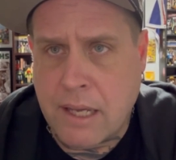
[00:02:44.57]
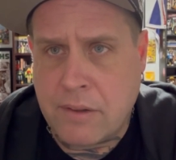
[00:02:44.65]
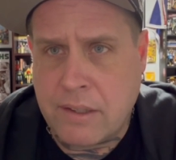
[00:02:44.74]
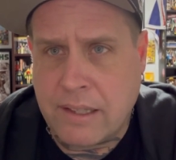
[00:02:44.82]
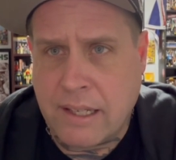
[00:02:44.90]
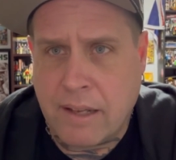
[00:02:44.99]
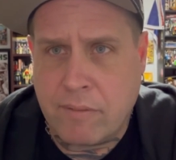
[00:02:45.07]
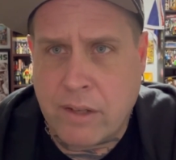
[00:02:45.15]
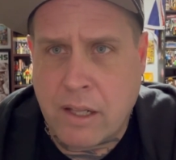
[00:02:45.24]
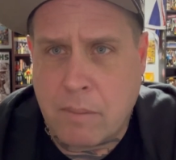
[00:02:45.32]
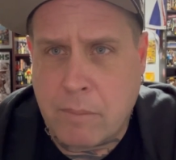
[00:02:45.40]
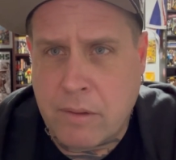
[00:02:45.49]
I think they have
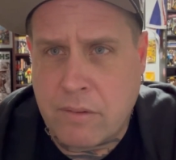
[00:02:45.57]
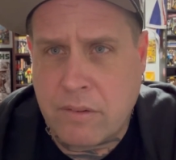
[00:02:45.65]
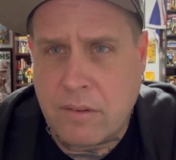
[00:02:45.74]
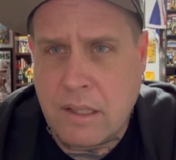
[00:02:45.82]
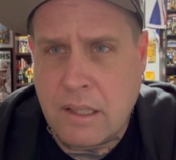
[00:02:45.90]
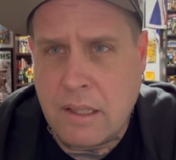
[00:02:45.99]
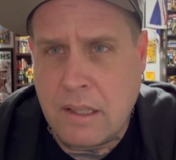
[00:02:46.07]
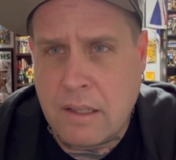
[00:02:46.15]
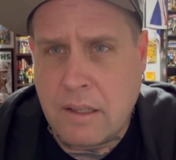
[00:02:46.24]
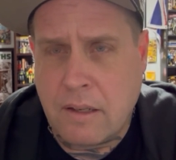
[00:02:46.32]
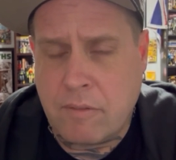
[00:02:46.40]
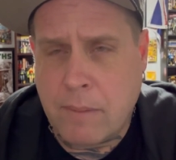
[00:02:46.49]
elements
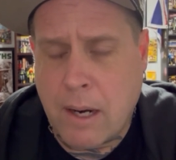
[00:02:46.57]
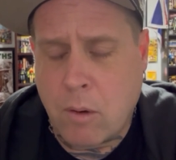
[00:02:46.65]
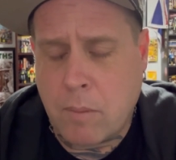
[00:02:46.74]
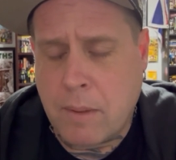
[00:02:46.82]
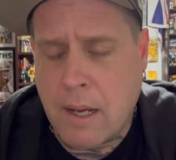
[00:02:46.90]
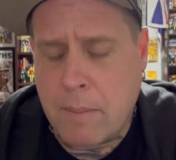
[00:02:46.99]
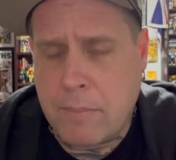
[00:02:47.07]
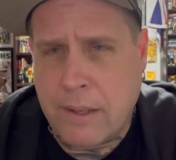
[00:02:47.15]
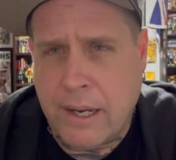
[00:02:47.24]
of power pop,